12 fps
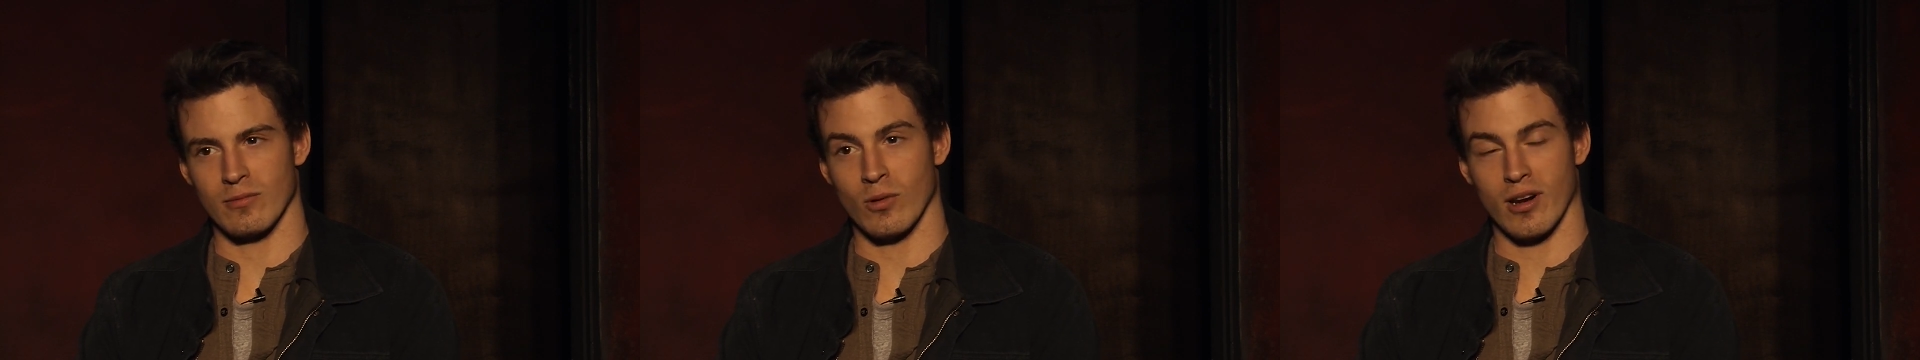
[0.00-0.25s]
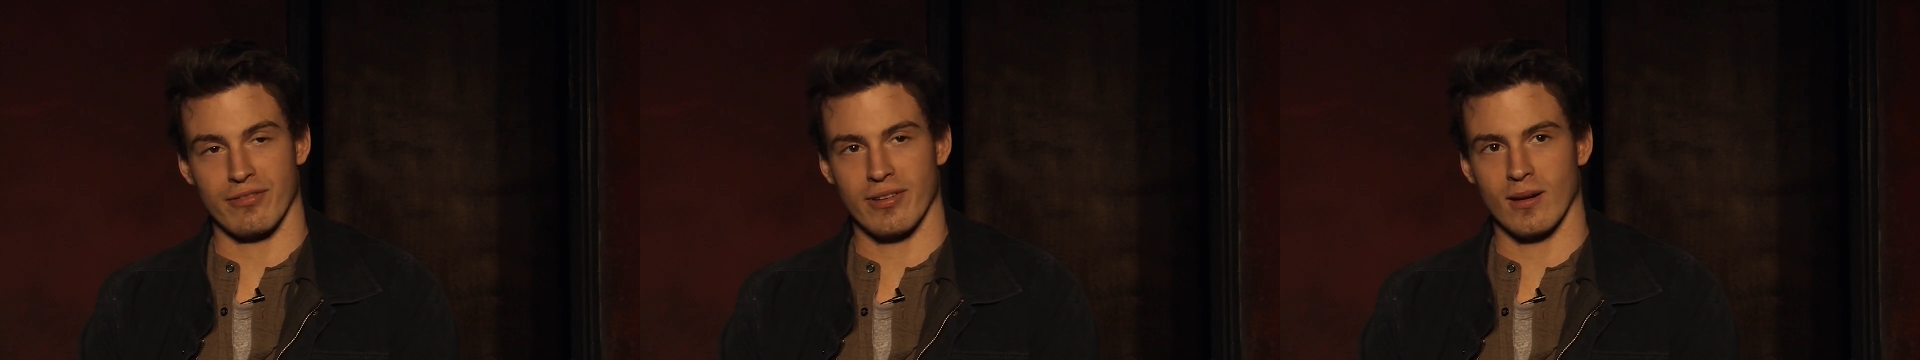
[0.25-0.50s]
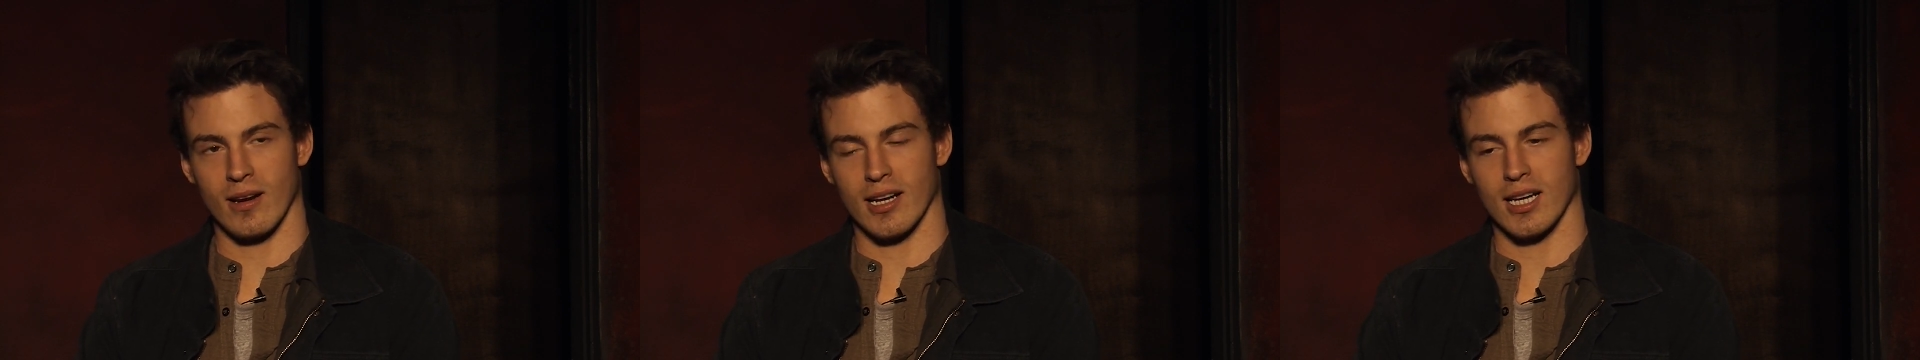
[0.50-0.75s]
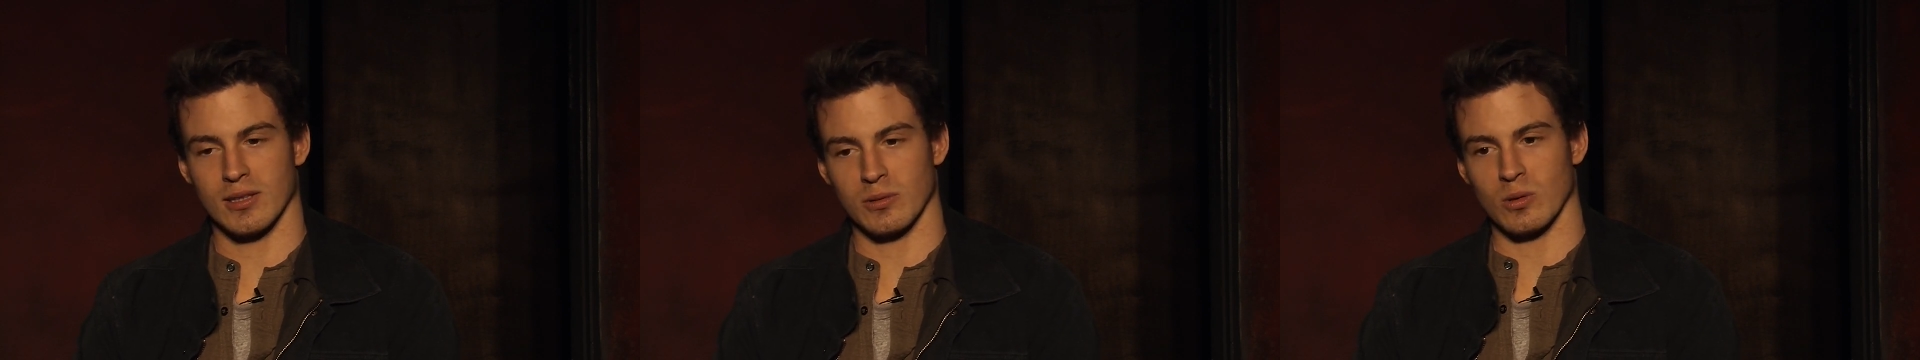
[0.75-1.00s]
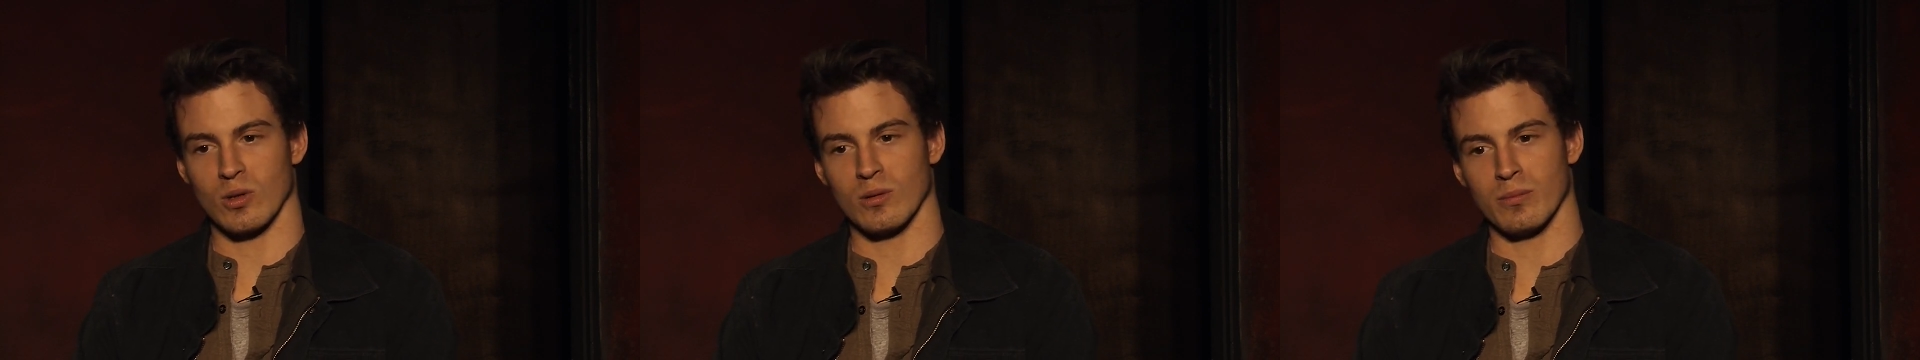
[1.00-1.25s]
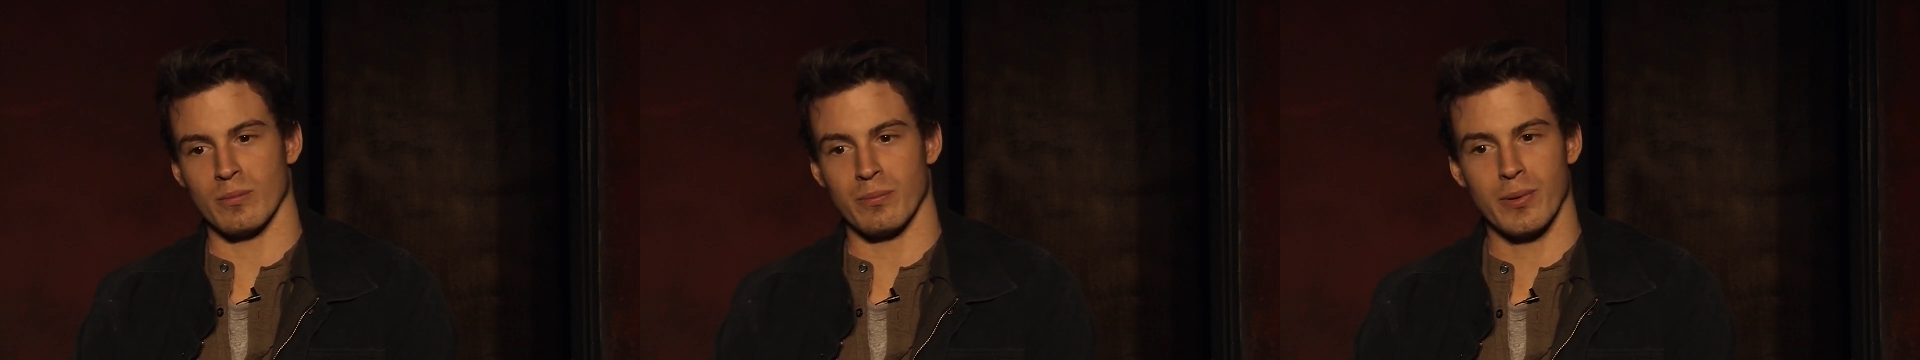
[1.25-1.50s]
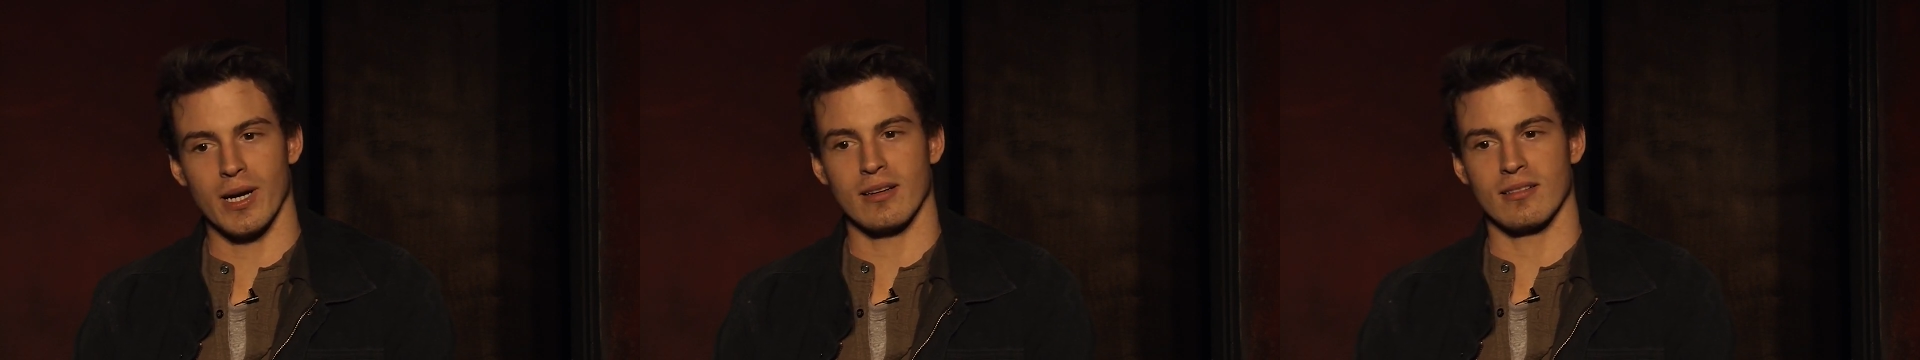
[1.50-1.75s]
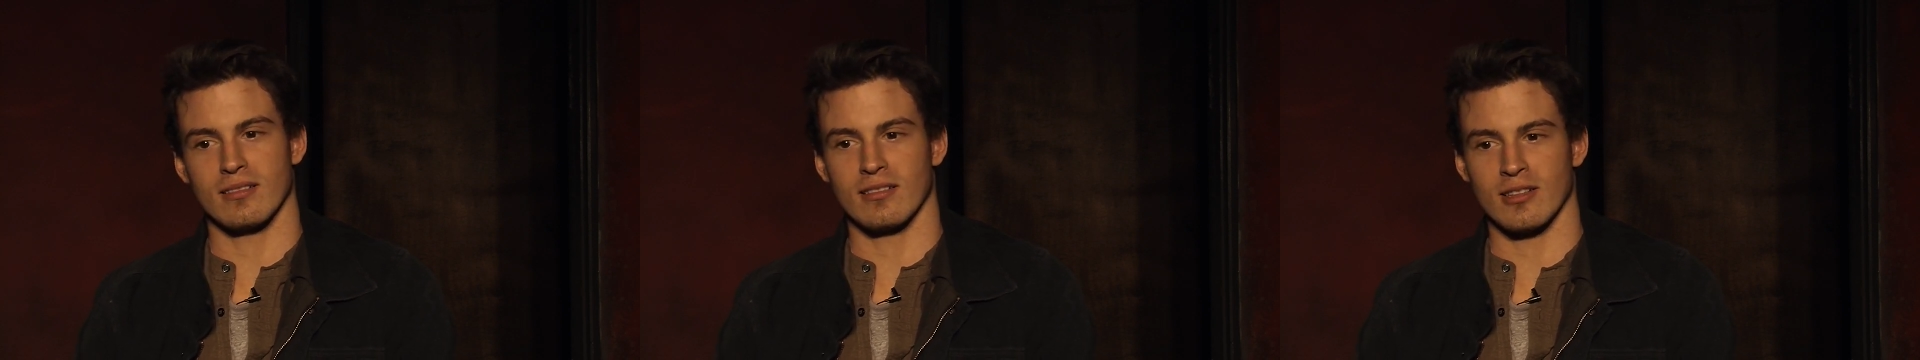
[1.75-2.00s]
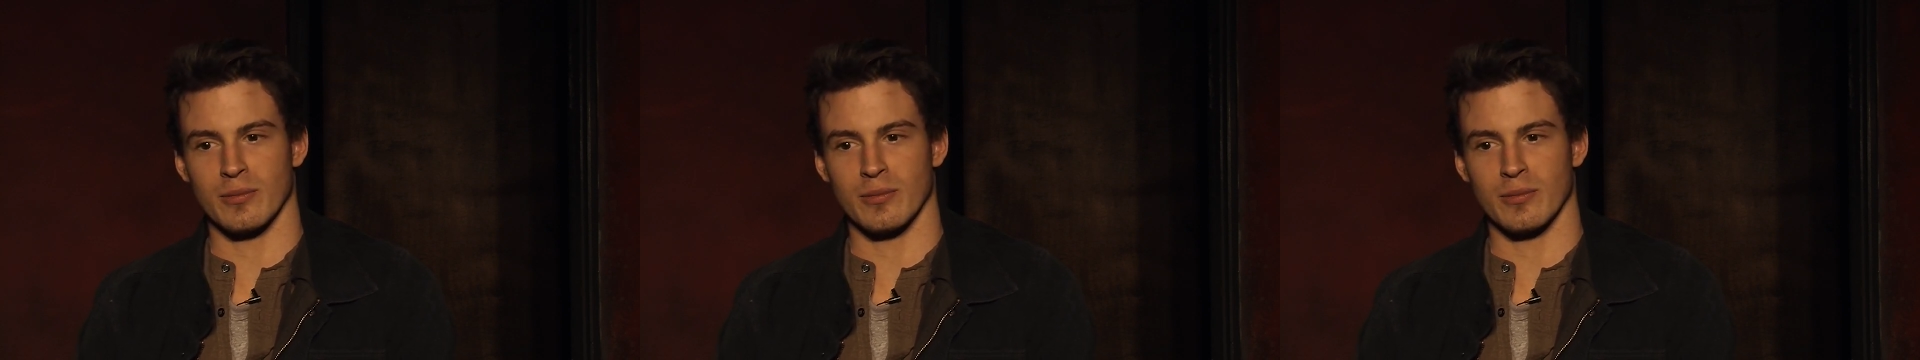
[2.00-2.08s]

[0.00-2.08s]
I found out I got the role, but